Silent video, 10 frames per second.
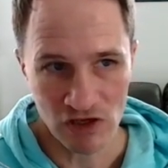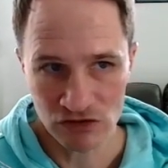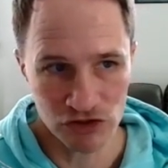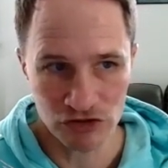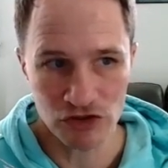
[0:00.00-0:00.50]

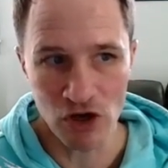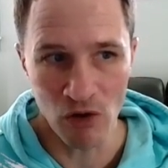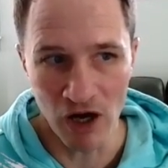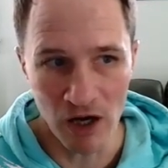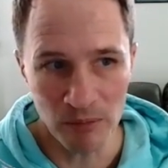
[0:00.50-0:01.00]
Just go
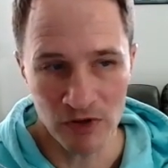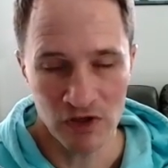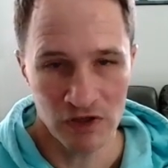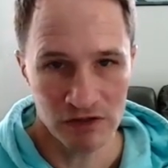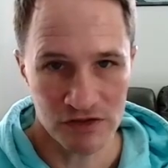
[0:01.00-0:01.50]
up
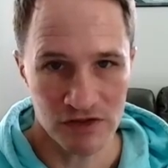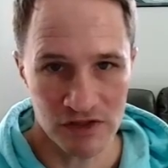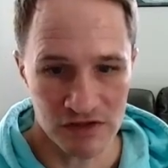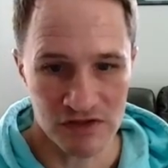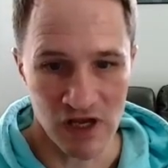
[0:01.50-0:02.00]
to
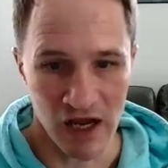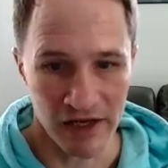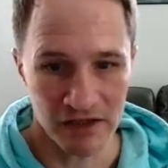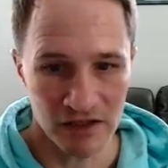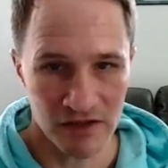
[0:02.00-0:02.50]
the
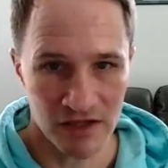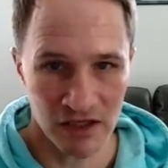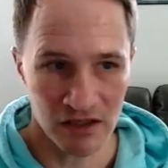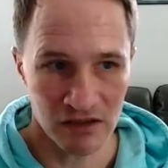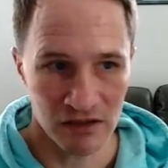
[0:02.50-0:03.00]
side
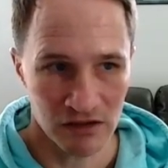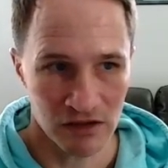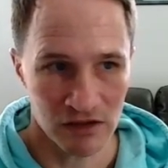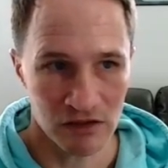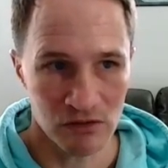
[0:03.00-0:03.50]
thing,
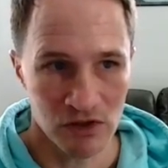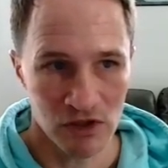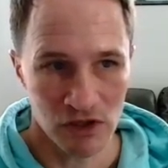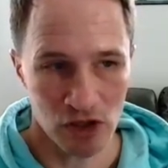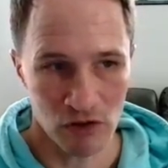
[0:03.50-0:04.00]

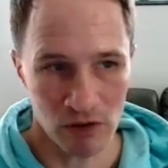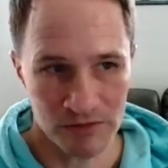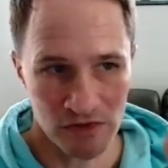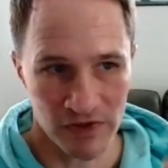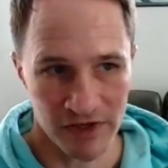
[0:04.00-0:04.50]
go up
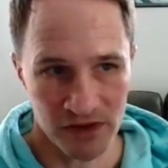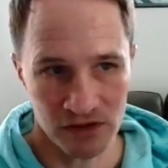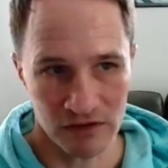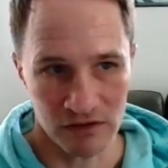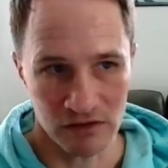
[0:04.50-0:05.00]
to like
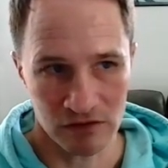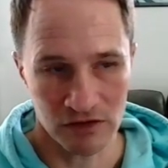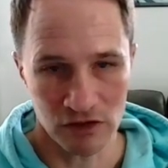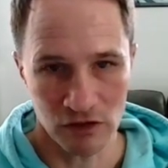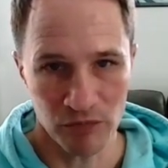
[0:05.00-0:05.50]
the
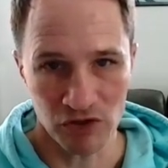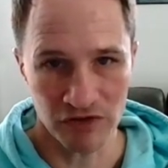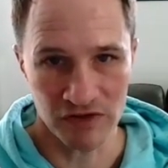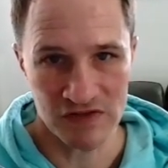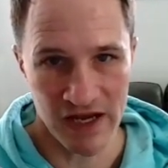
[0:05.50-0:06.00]

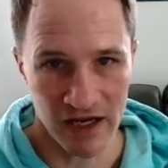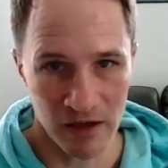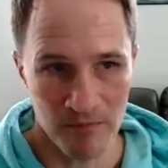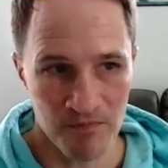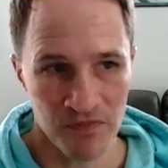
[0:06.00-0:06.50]
building
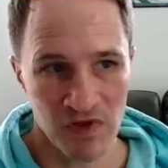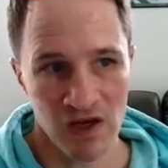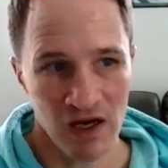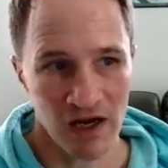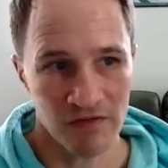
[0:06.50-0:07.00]
tab,
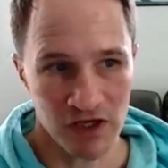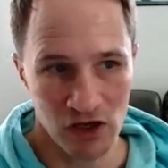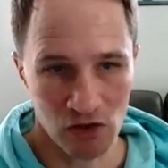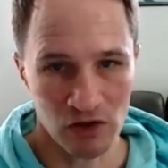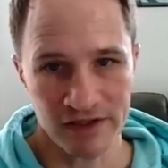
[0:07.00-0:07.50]
and then
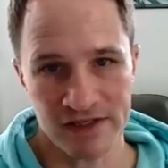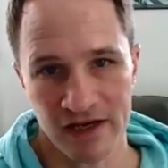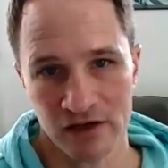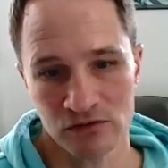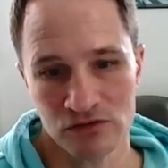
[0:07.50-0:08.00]
click
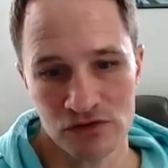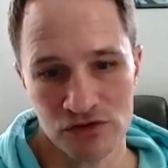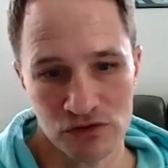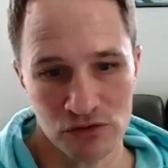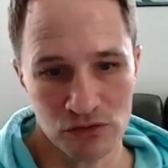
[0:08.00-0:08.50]
down
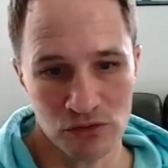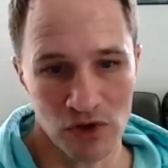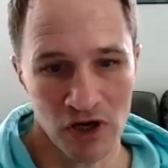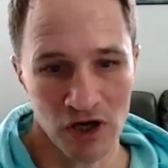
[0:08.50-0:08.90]
to